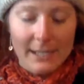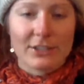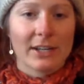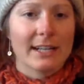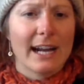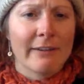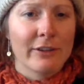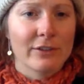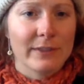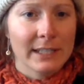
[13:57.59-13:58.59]
I started to
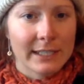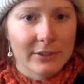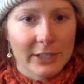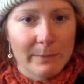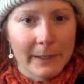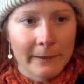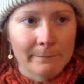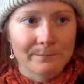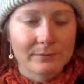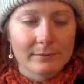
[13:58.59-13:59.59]
have those feelings creep
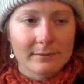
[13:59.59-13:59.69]
in.